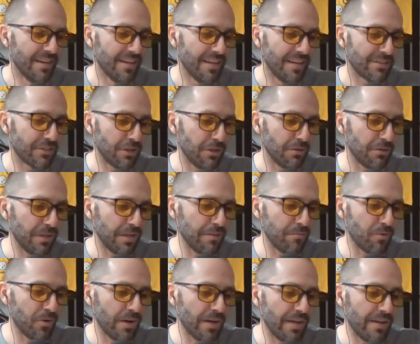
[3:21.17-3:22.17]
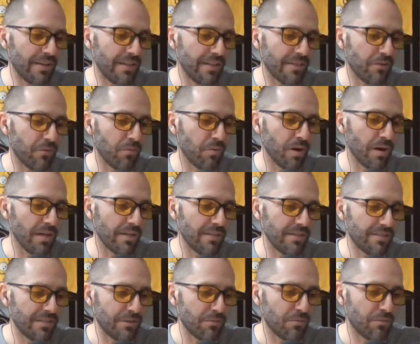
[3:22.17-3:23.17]
Let's go. Leeboy, the
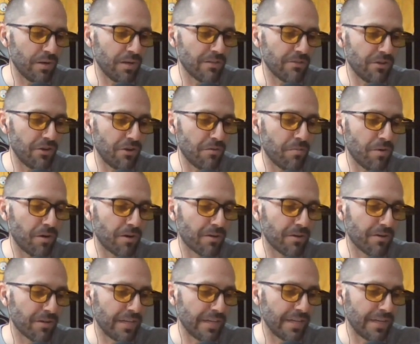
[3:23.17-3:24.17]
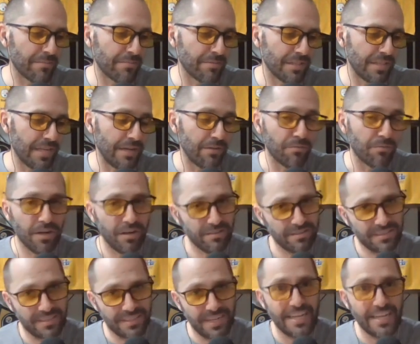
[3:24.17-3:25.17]
one, said, what is Omar cooking up today? Well,
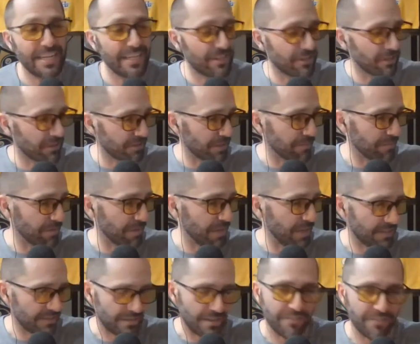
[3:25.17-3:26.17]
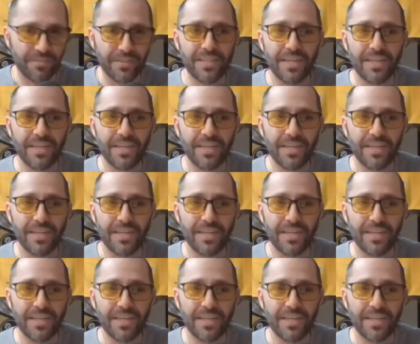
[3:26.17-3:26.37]
today he cooked up a lot of stuff.